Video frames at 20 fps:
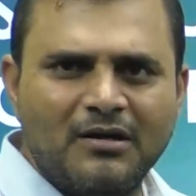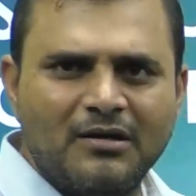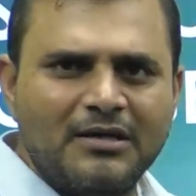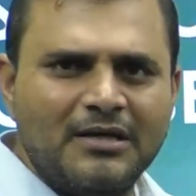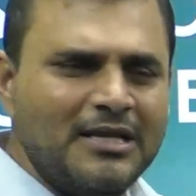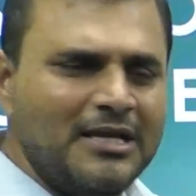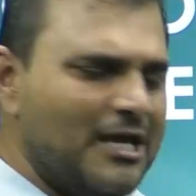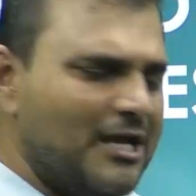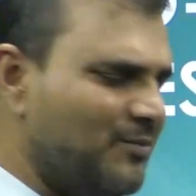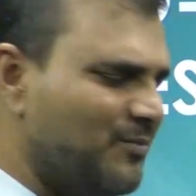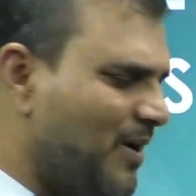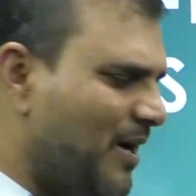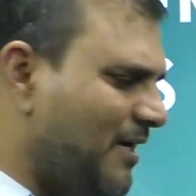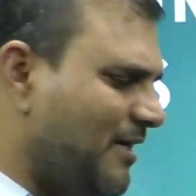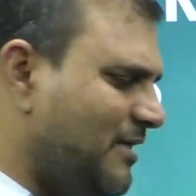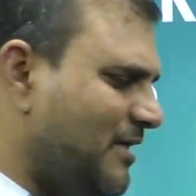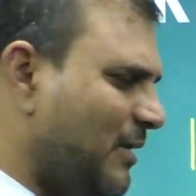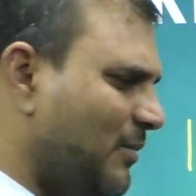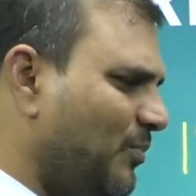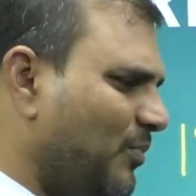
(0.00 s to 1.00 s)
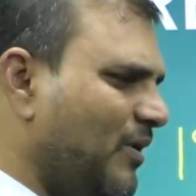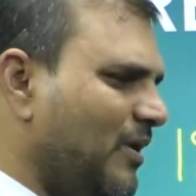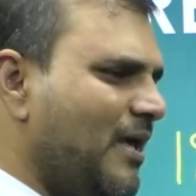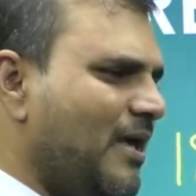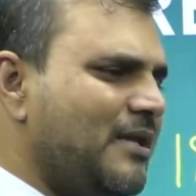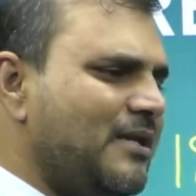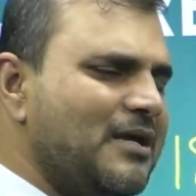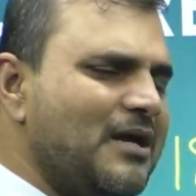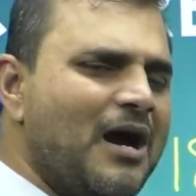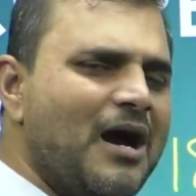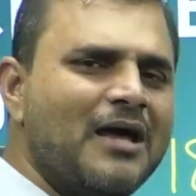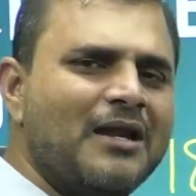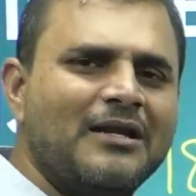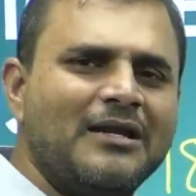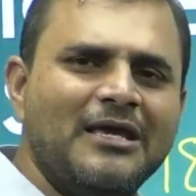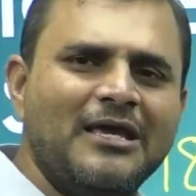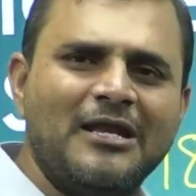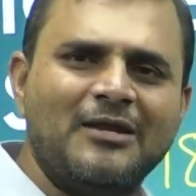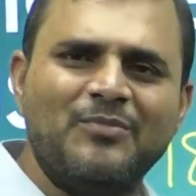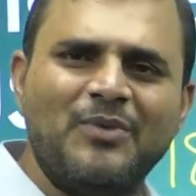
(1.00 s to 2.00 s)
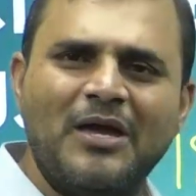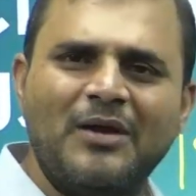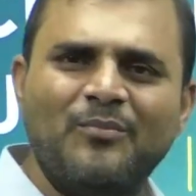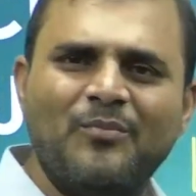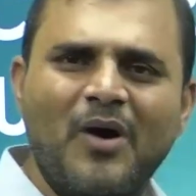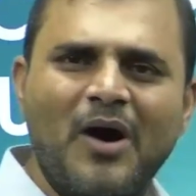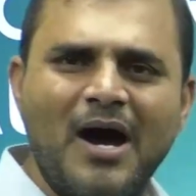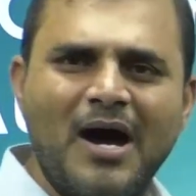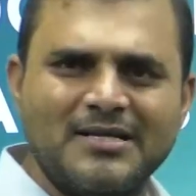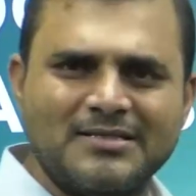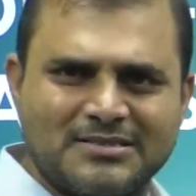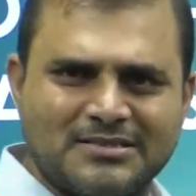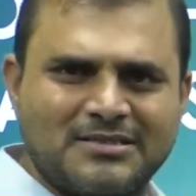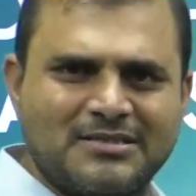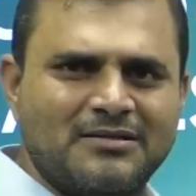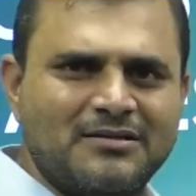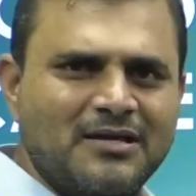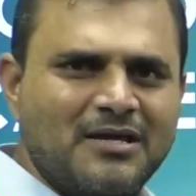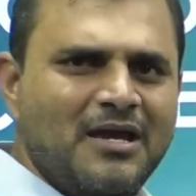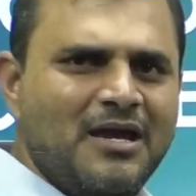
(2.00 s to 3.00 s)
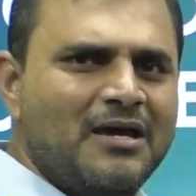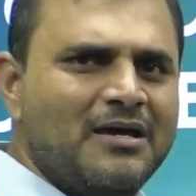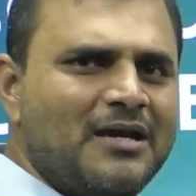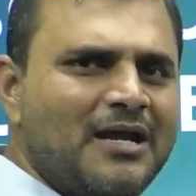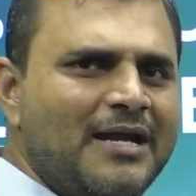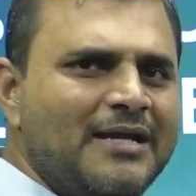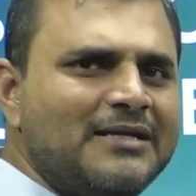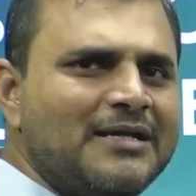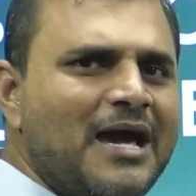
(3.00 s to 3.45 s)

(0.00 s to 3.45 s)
nearby temple area or nearby mosque, right?